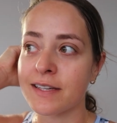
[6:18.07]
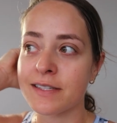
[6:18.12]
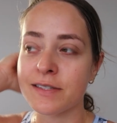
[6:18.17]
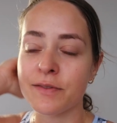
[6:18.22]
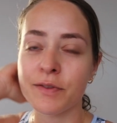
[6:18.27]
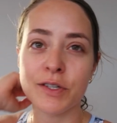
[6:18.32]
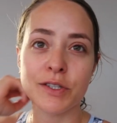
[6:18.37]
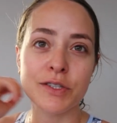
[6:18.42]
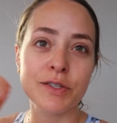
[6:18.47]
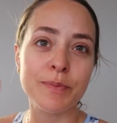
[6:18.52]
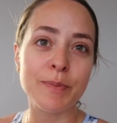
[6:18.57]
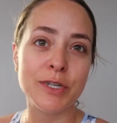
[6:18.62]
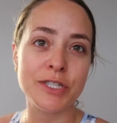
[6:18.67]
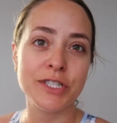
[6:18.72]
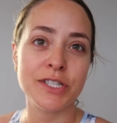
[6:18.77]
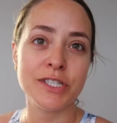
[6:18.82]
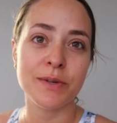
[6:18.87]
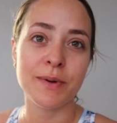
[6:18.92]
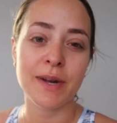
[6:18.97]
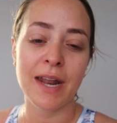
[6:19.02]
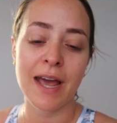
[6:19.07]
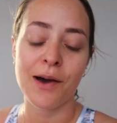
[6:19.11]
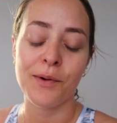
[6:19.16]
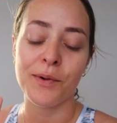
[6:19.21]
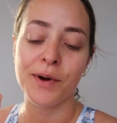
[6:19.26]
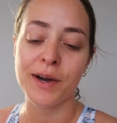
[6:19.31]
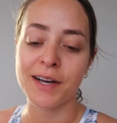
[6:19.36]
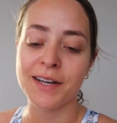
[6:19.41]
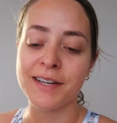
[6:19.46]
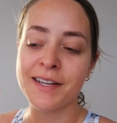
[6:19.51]
So if you push it to an
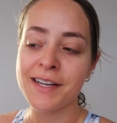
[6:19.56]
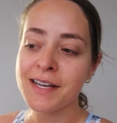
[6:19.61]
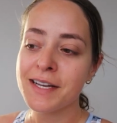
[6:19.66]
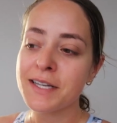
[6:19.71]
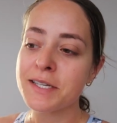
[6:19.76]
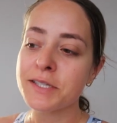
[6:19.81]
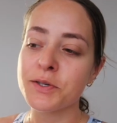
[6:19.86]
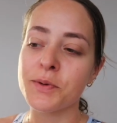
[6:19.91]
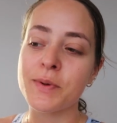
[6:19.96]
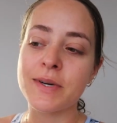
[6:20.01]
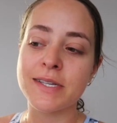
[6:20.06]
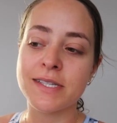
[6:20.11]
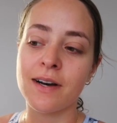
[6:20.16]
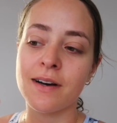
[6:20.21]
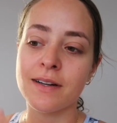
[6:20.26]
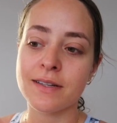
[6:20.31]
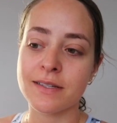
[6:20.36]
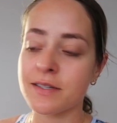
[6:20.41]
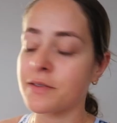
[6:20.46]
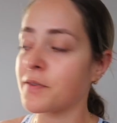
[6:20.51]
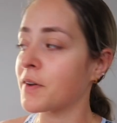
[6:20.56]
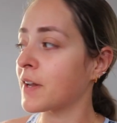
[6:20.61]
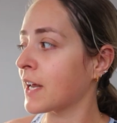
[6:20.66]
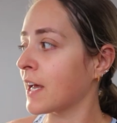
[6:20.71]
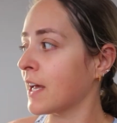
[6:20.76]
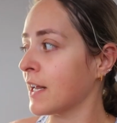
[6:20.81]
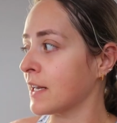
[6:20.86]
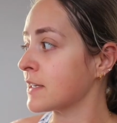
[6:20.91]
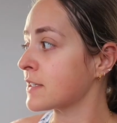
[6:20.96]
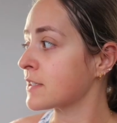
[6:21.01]
hour, it's always harder to fit
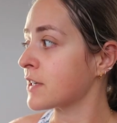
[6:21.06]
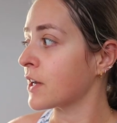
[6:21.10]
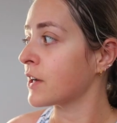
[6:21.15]
in.